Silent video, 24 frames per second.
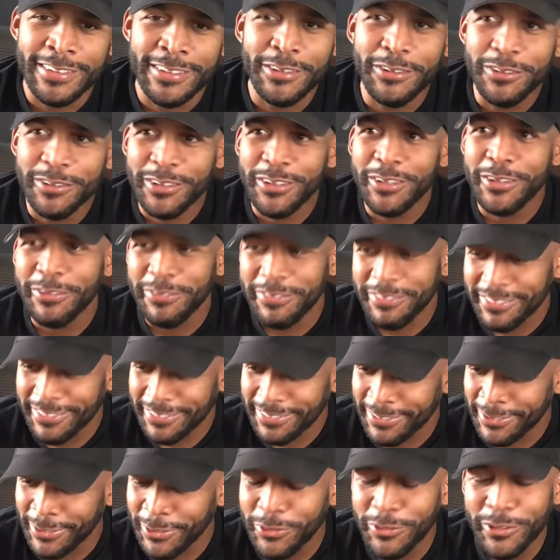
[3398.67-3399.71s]

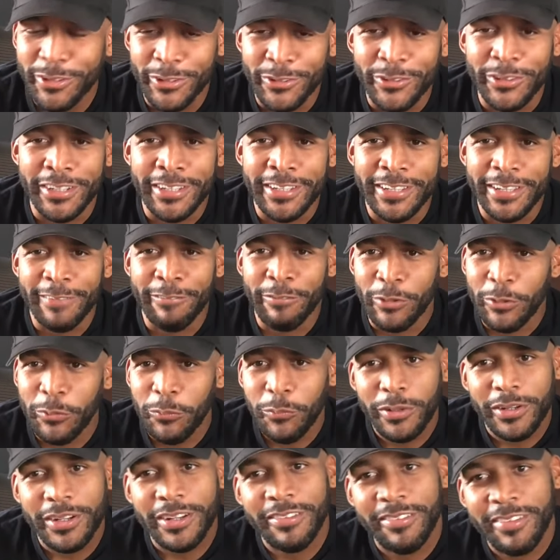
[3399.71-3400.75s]
You agree? If you
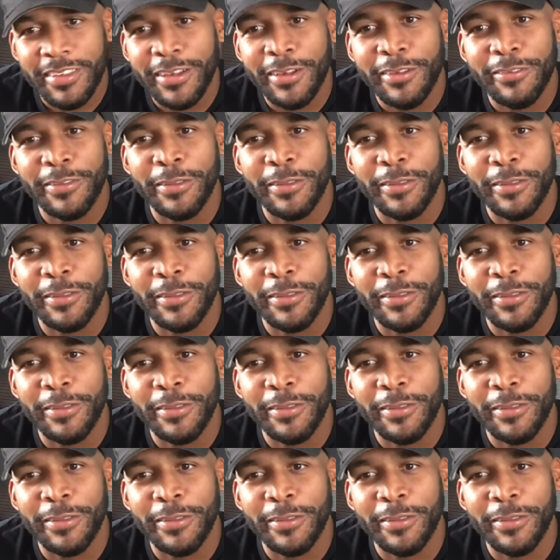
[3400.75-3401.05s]
were to tell